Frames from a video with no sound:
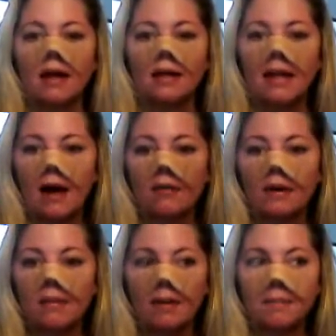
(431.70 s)

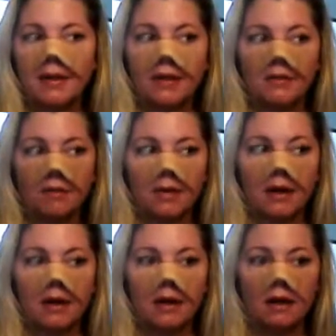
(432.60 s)
that I'm on
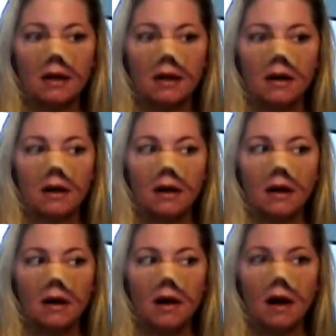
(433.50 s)
P3,
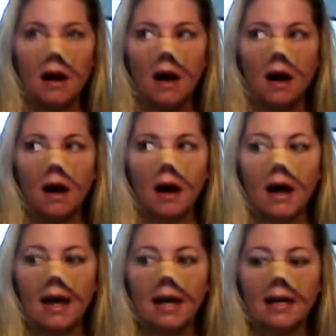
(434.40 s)

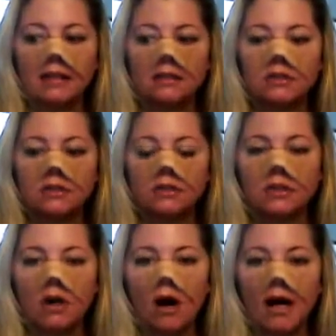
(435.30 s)
I
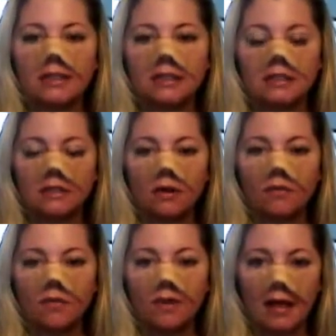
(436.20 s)
just
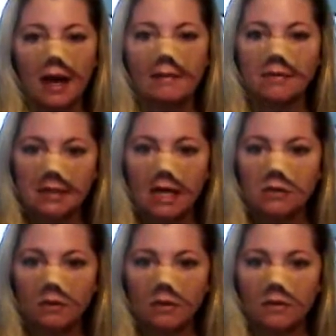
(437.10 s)
don't feel like I have a
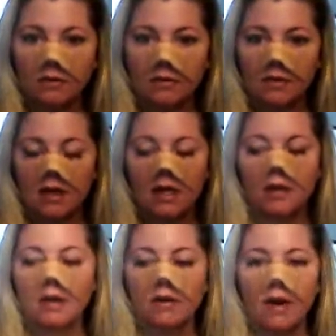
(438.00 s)
schedule.
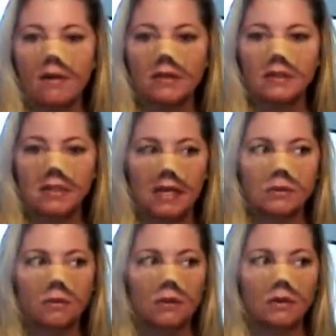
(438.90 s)
I don't have a
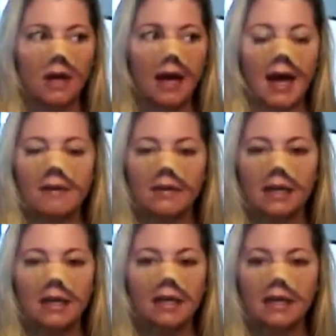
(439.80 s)
schedule. I
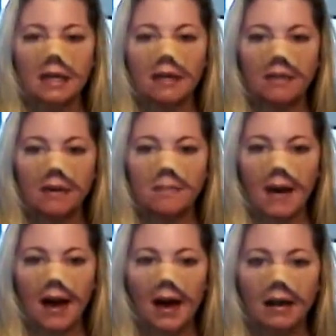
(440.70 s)
haven't eaten anything
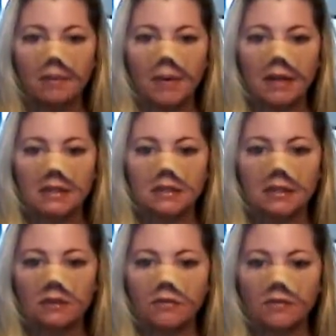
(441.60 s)
bad, but it
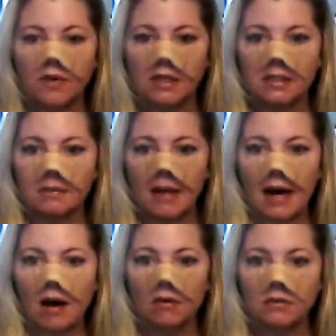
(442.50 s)
still freaks me
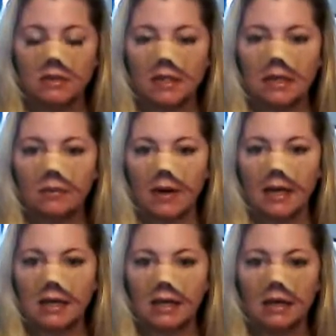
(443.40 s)
out to eat what I
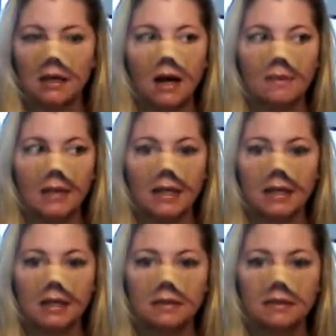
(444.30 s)
eat. I've been
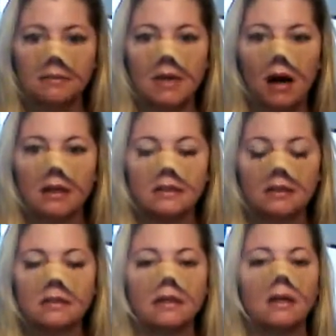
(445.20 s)
eating some
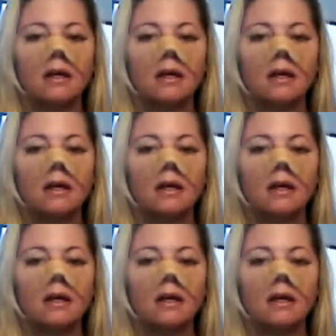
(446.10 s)
nuts.